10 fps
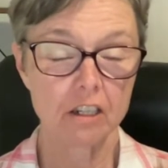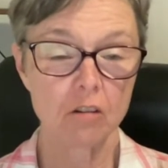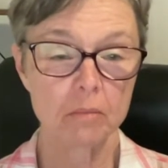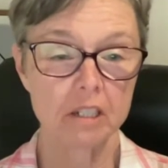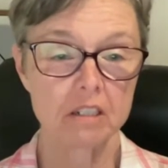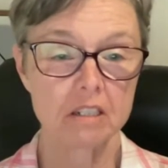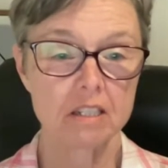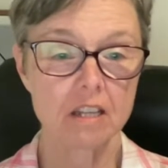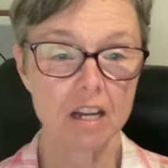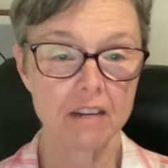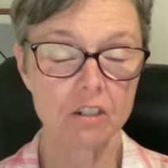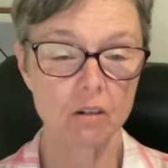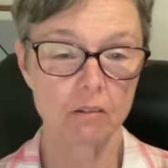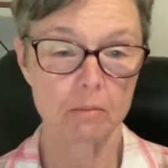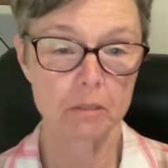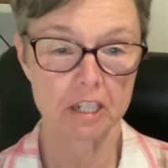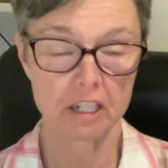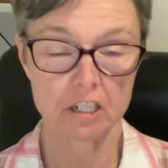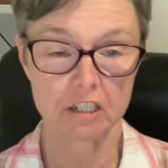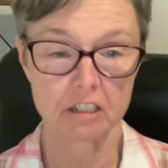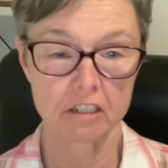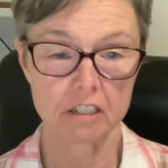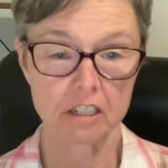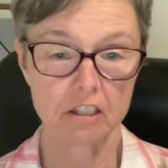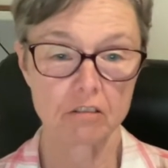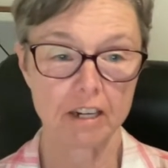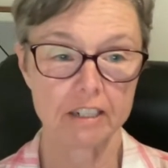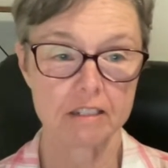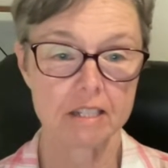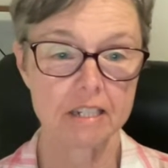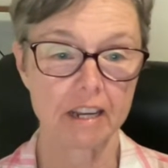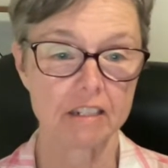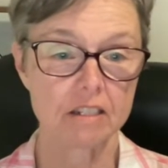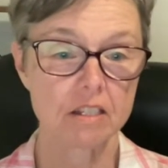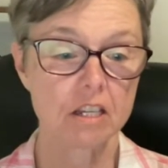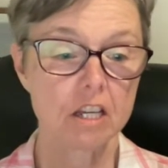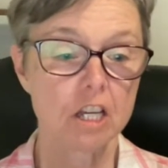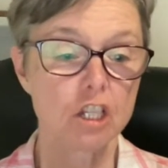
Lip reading: goat meat does not have a great reputation in the United States.